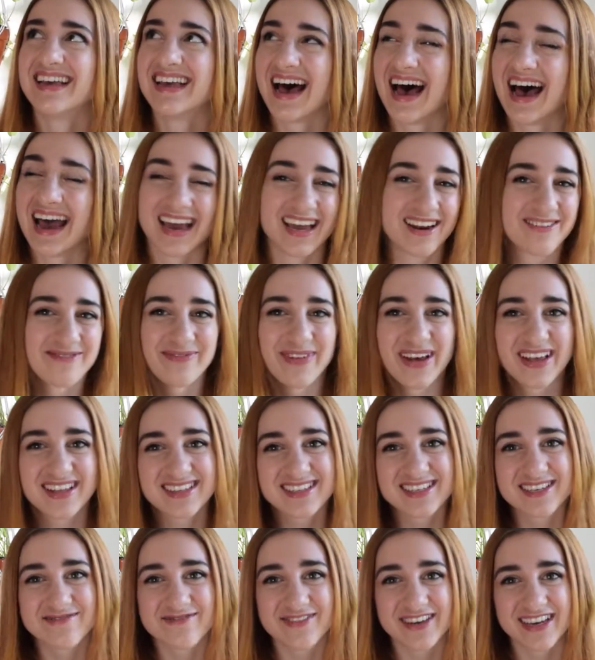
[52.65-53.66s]
had meant
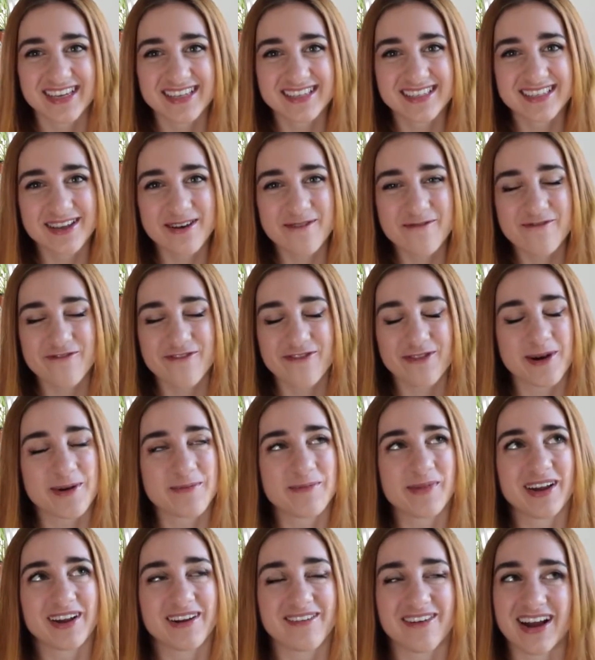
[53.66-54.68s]
to make some for
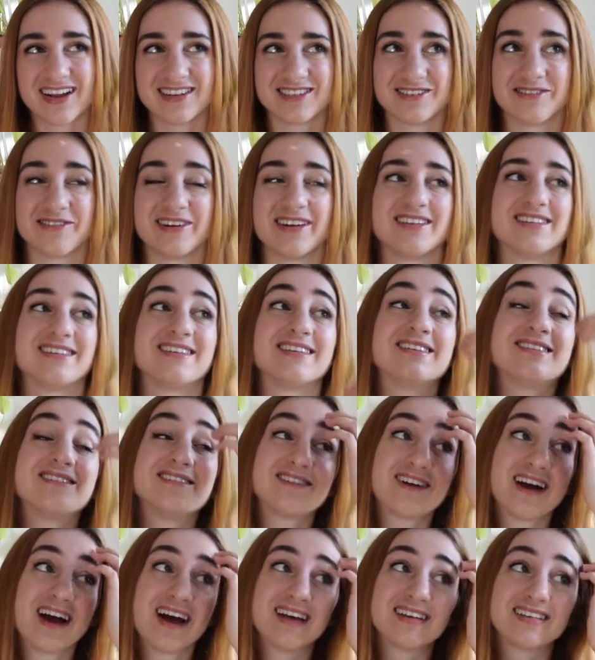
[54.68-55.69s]
my graduation
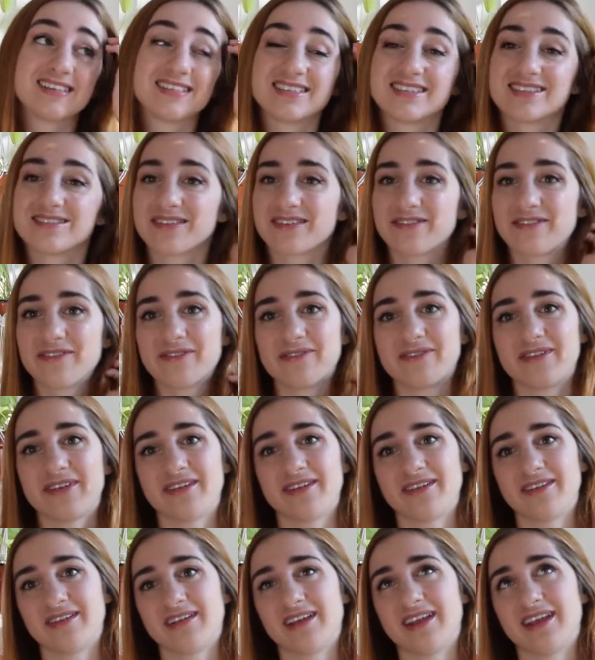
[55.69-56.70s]
dress
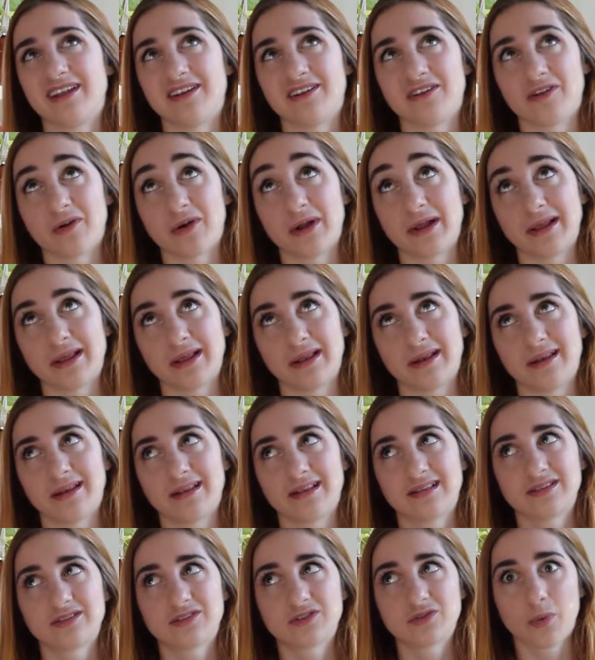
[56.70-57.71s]
when in grade
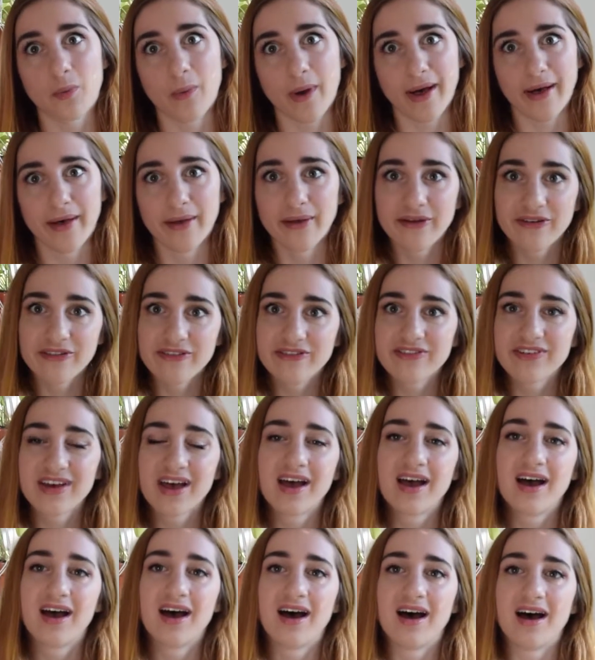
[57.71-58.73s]
12,
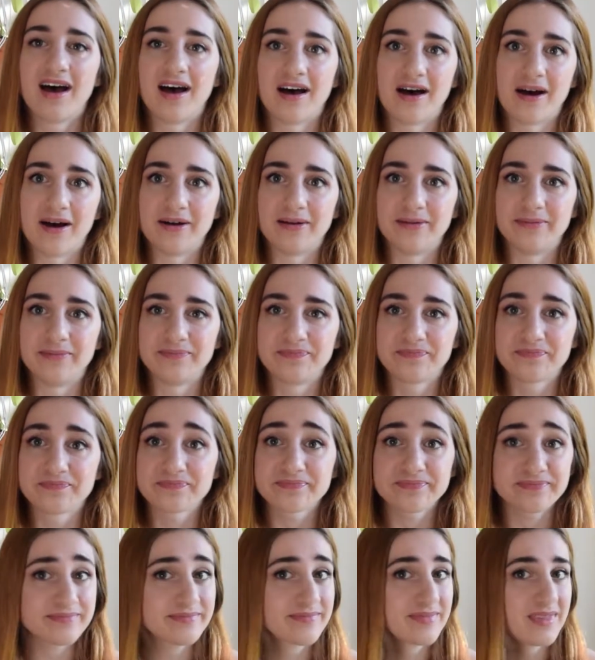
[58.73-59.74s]

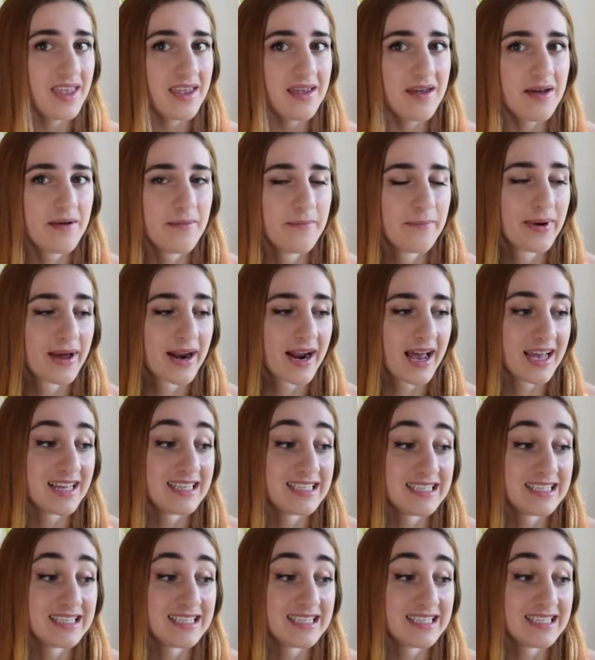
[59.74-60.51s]
but I